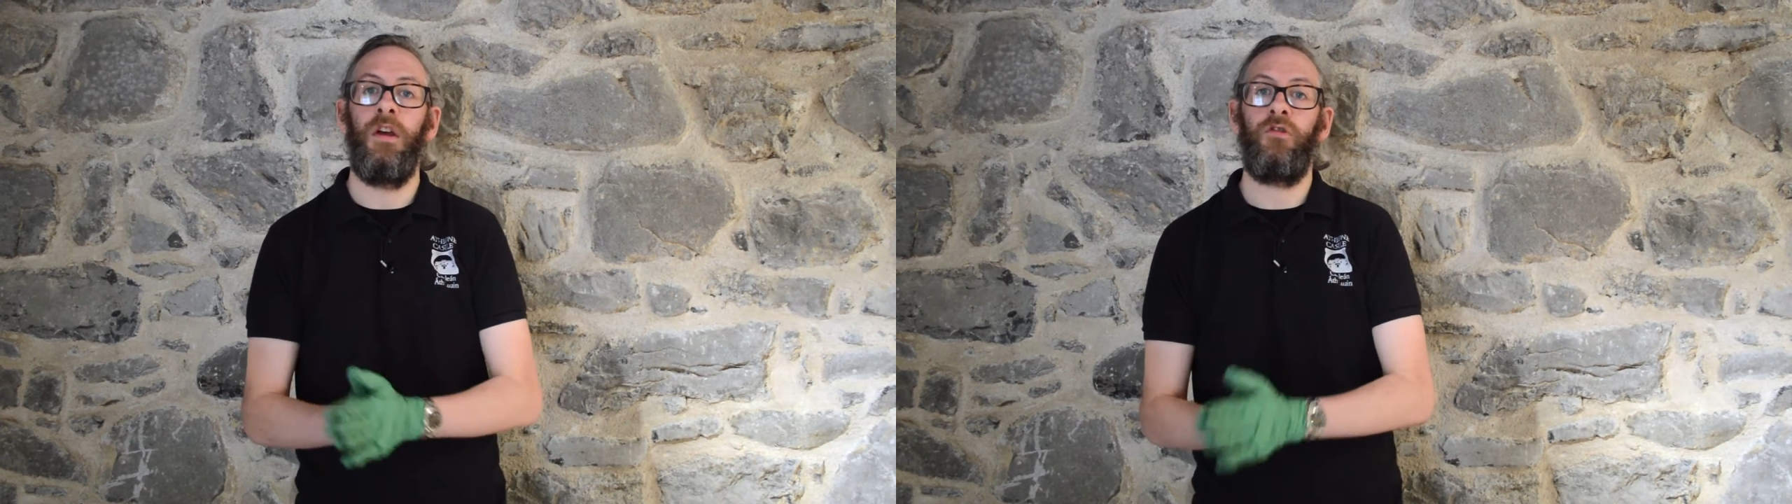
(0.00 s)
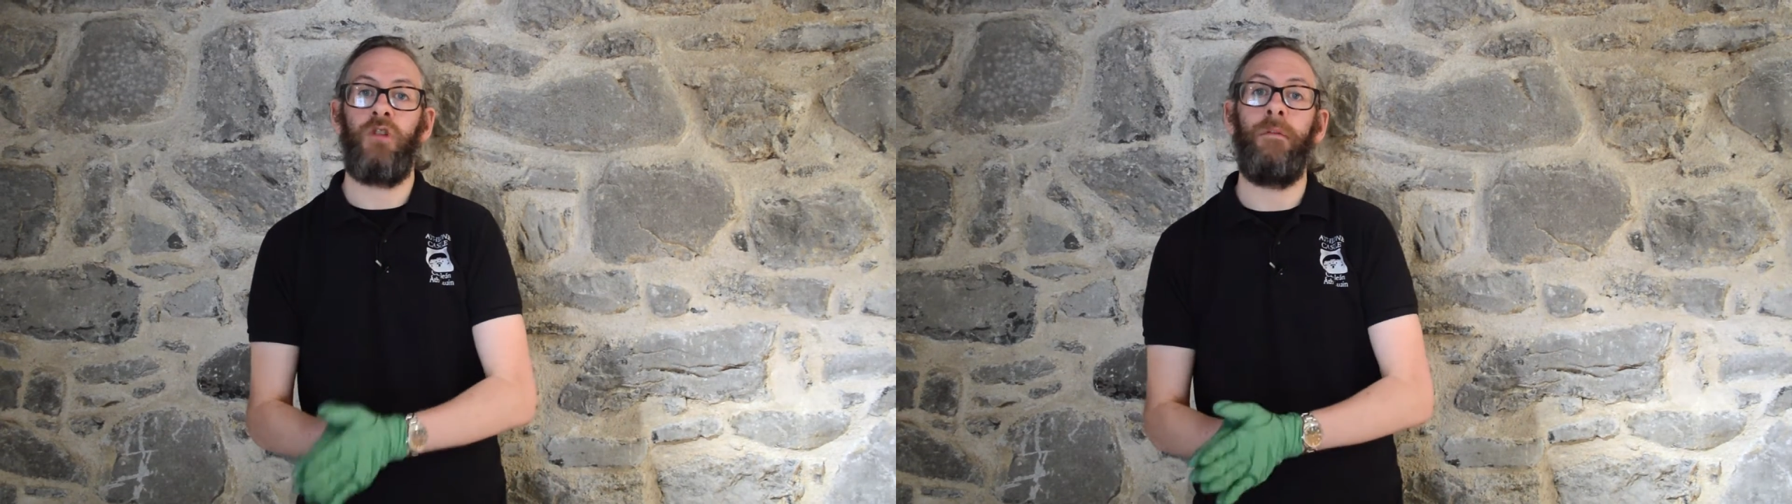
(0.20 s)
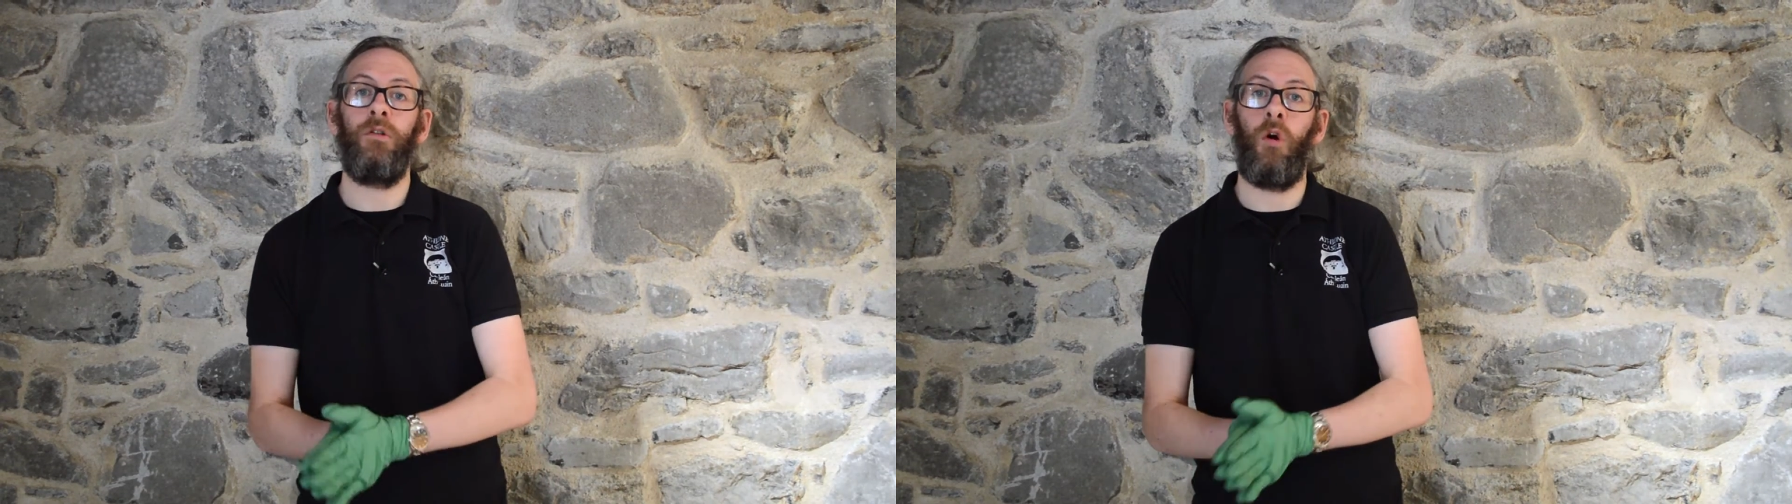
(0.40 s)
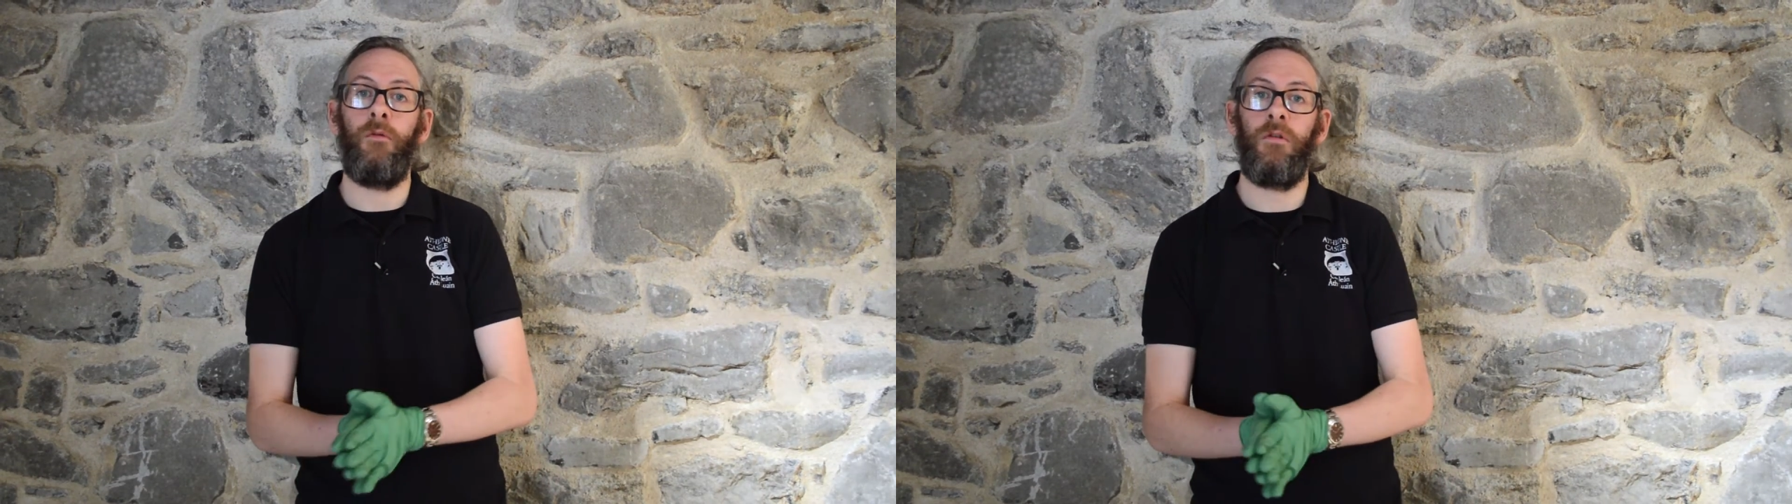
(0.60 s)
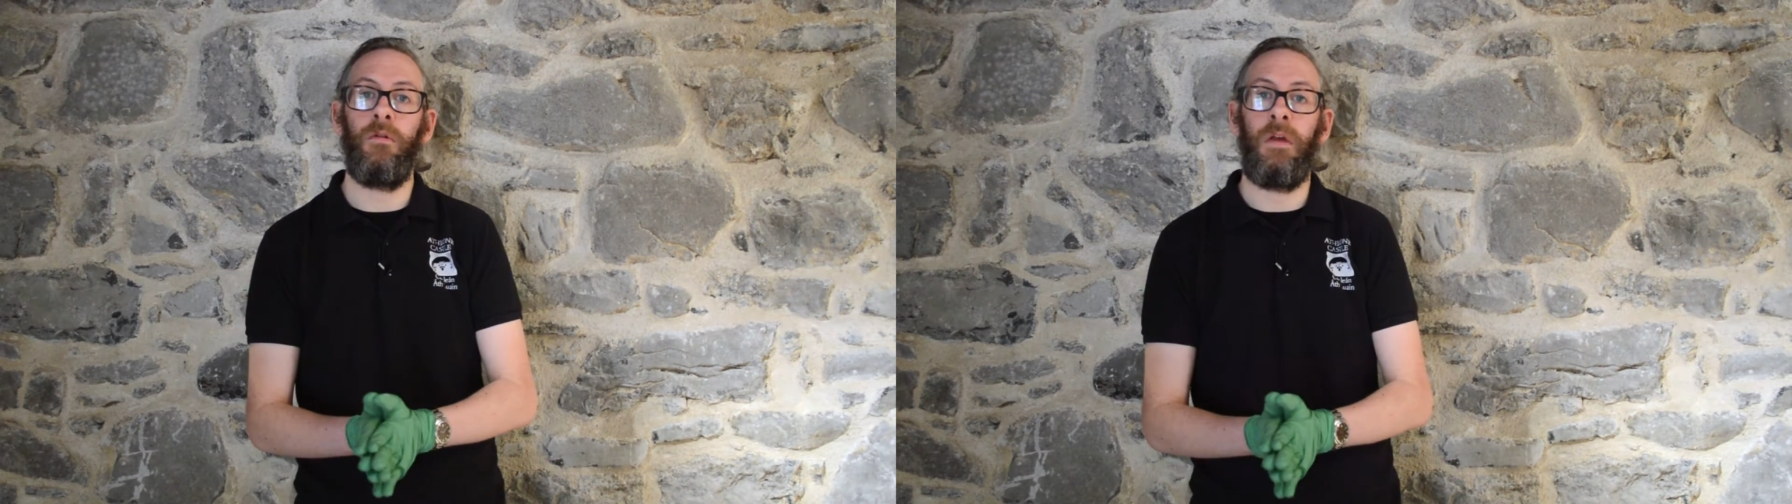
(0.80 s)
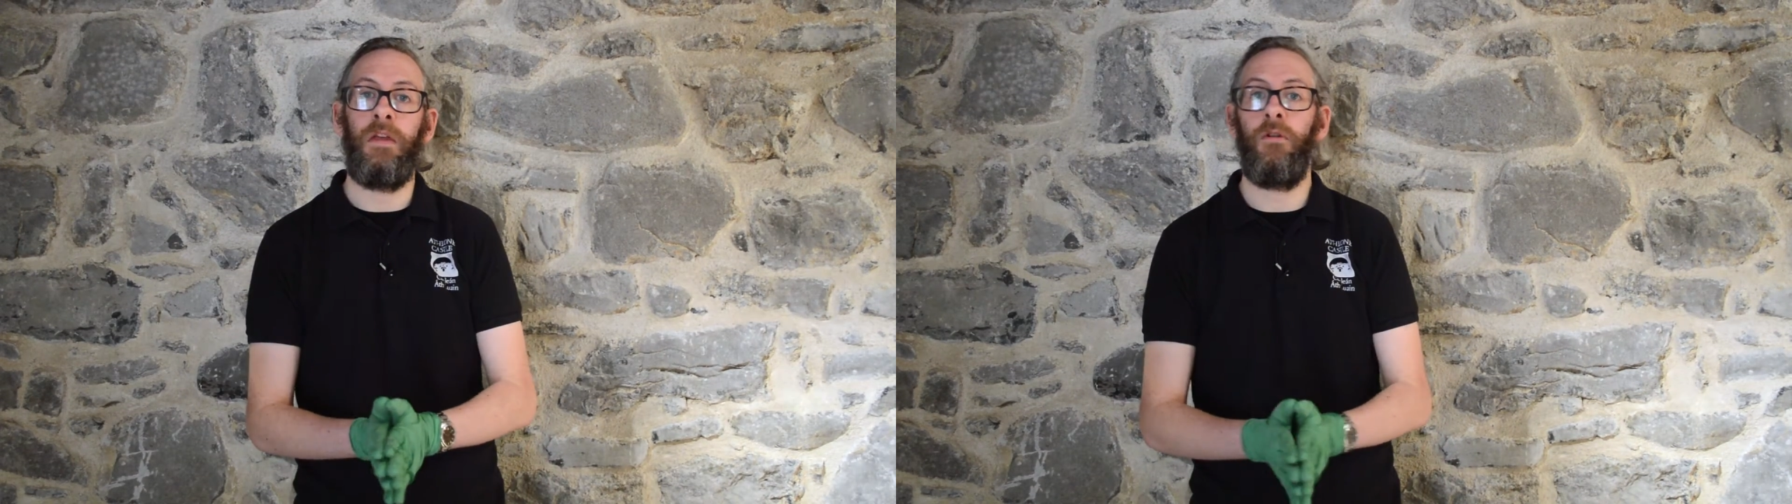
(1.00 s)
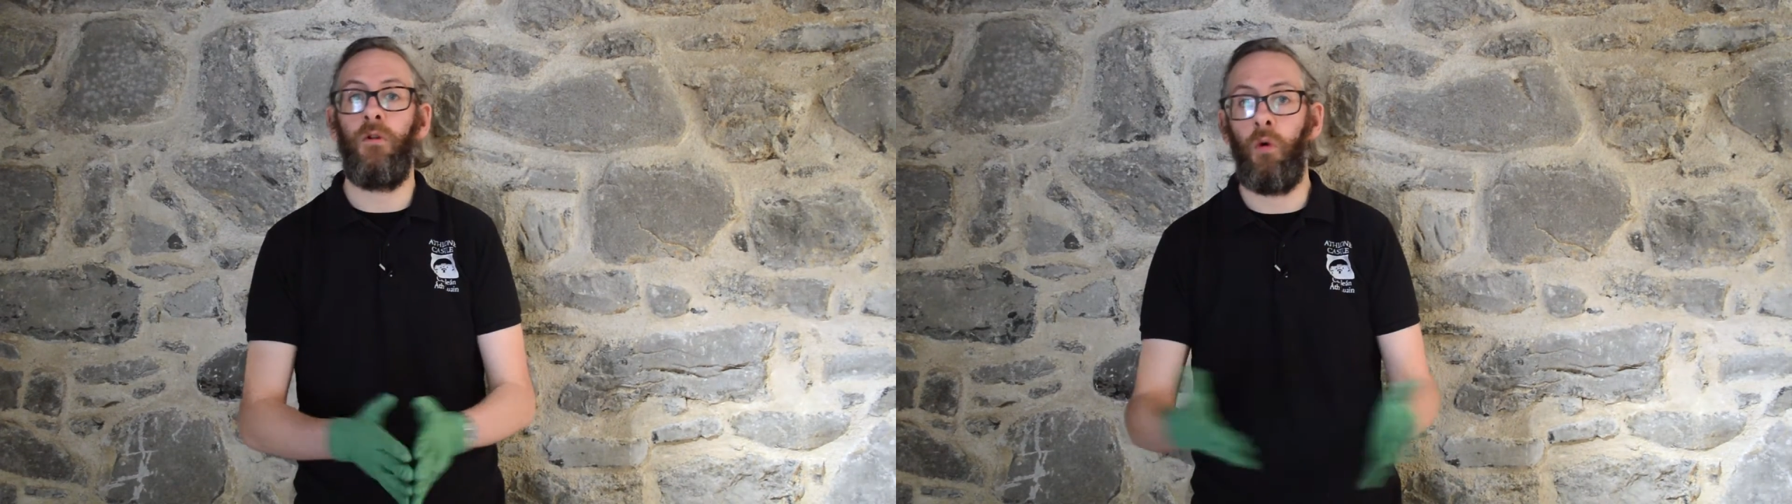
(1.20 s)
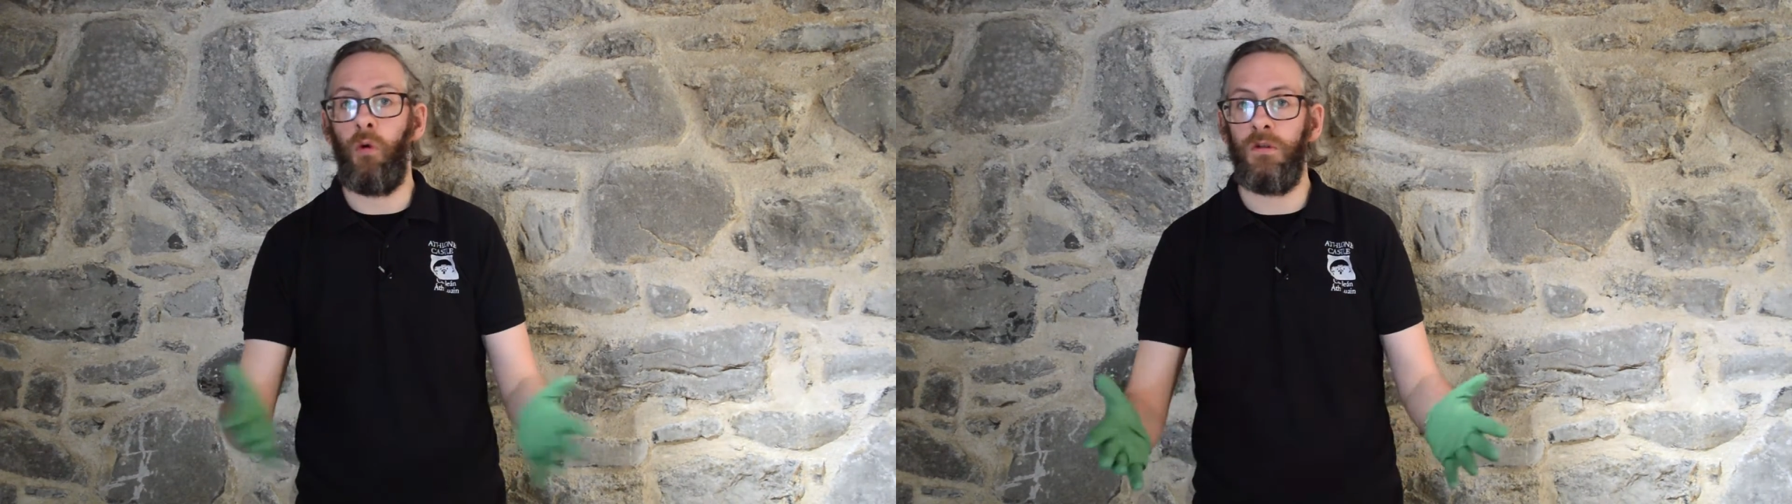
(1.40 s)
travelled over in their
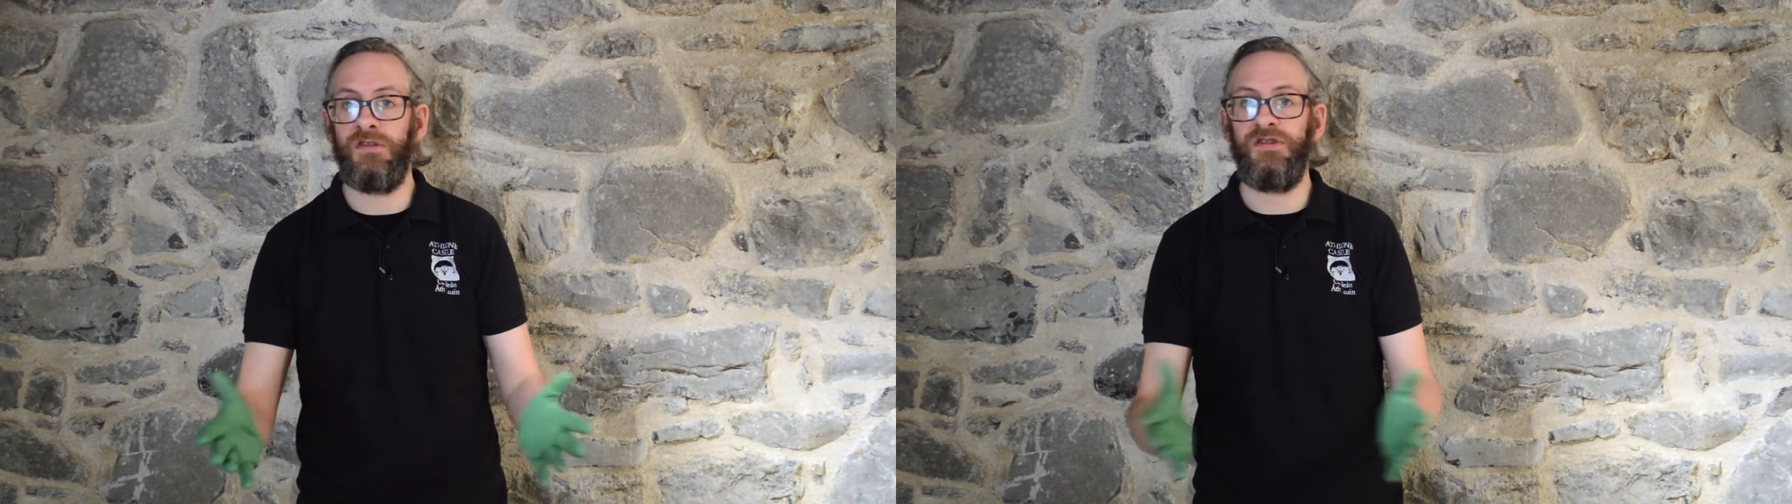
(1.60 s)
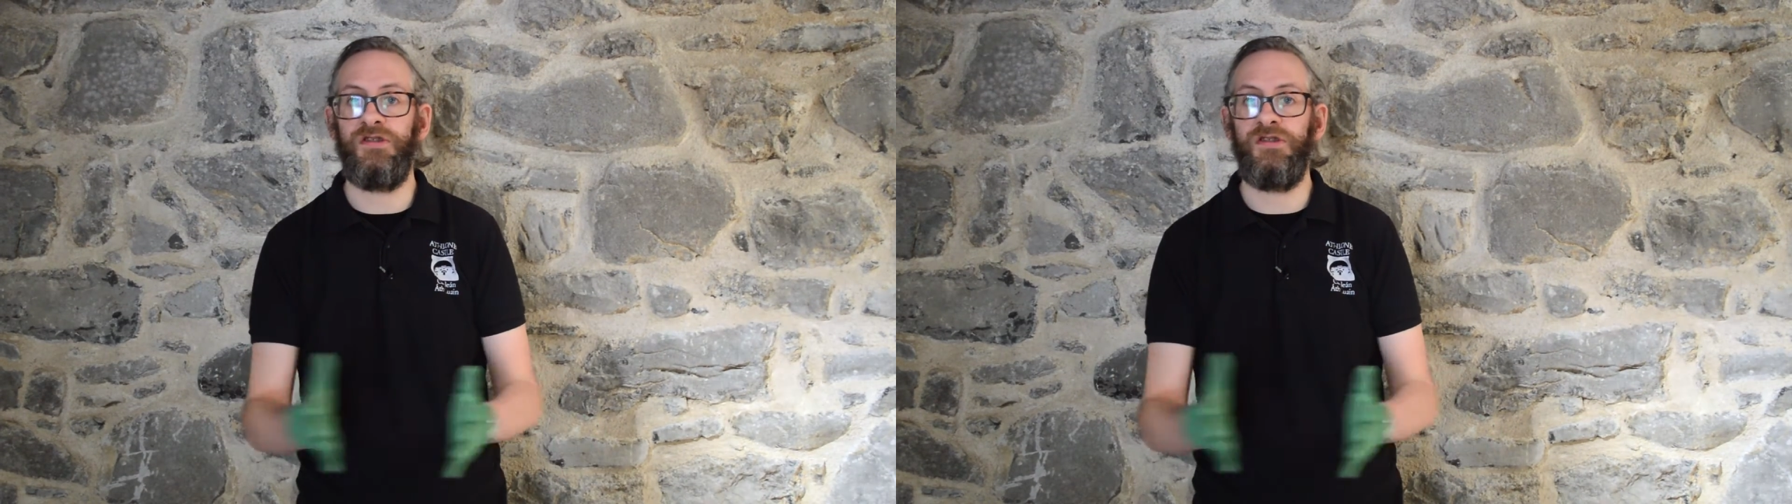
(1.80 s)
hordes